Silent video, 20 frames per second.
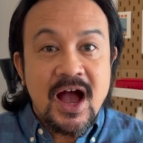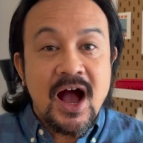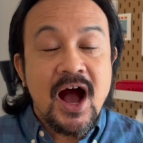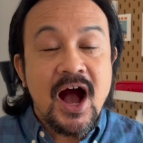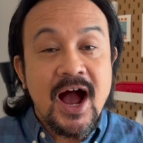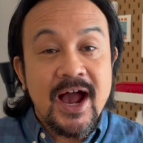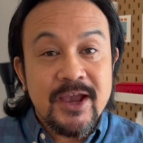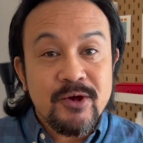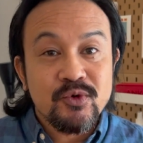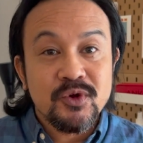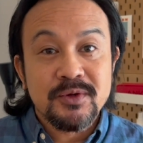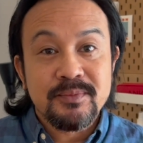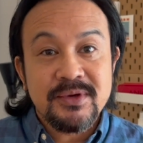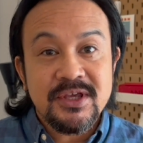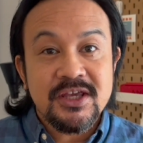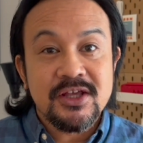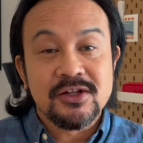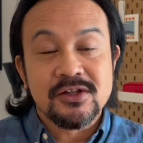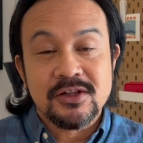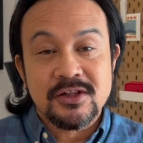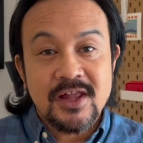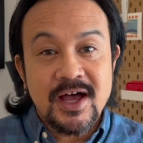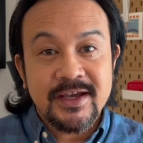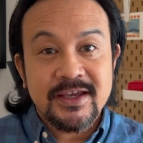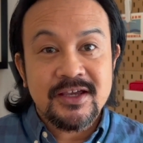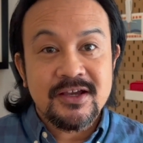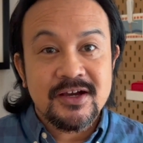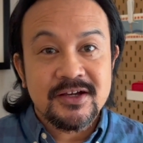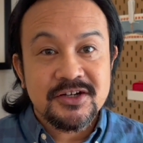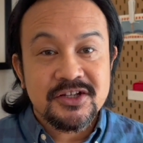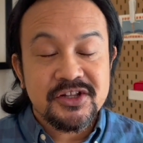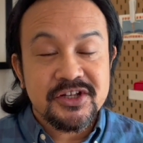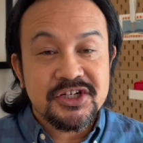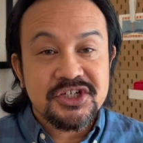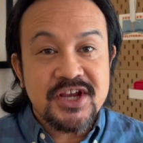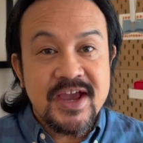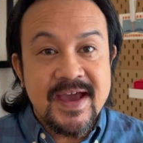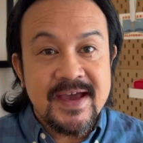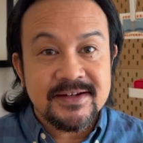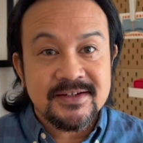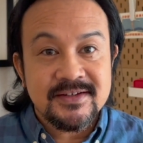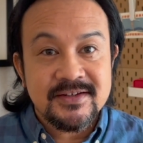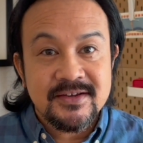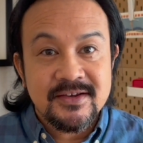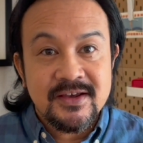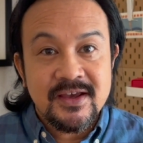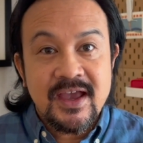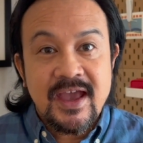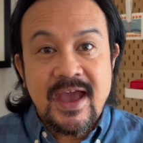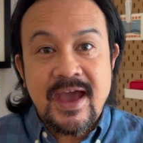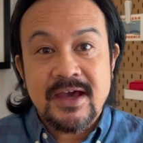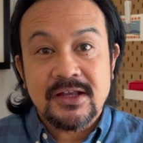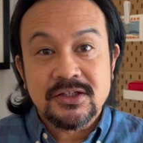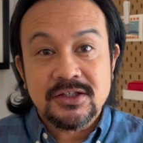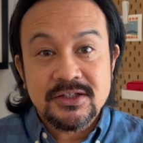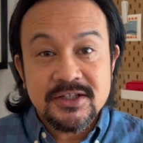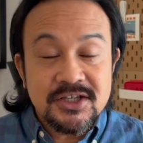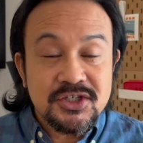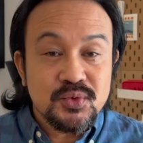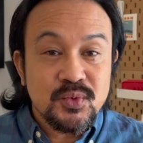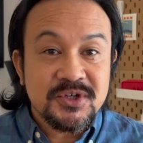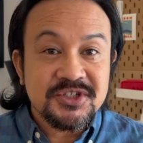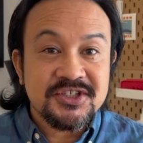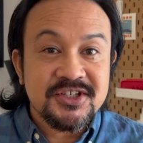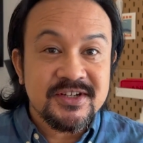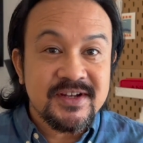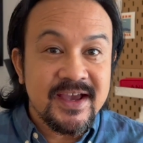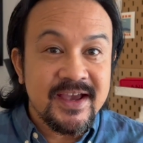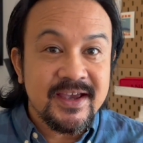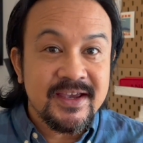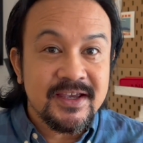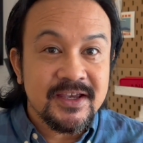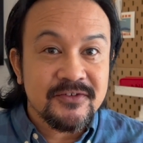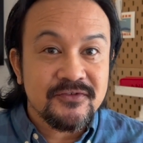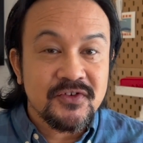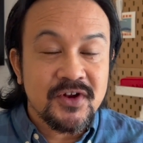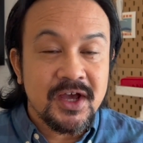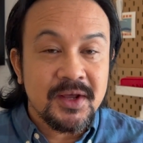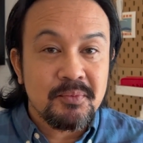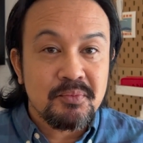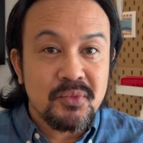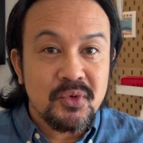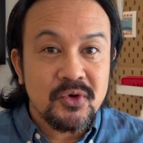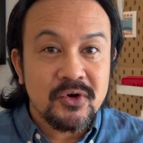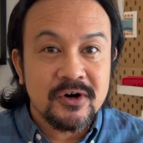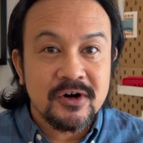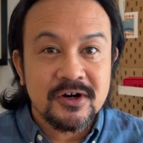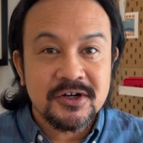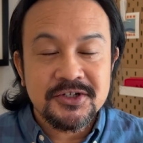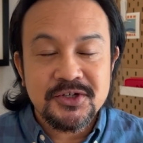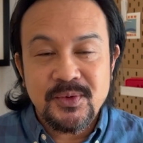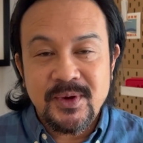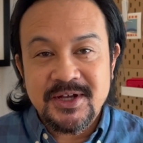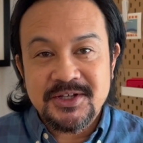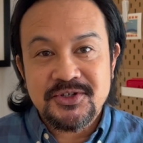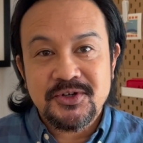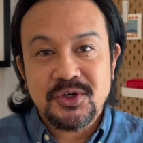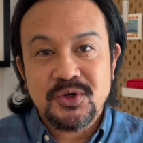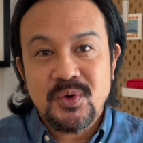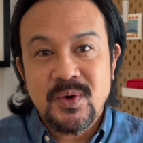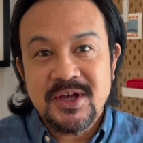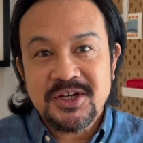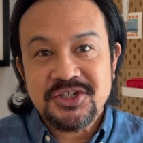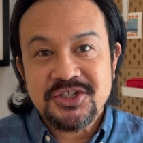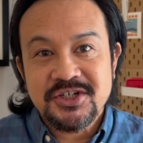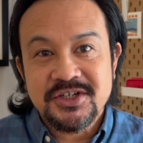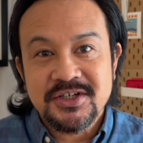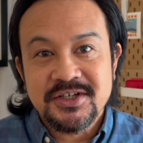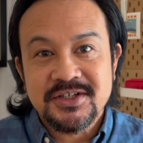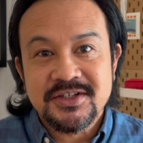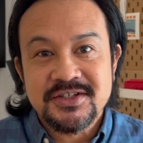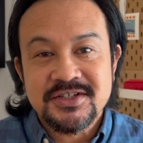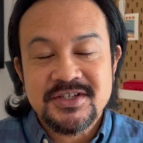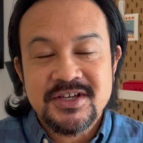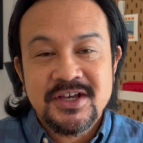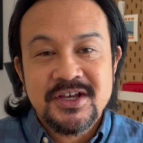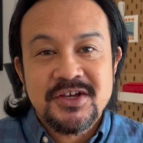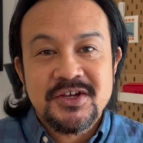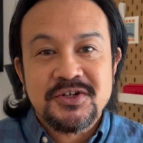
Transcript: I will be logging onto the chat at least once a day, if not more, to answer questions,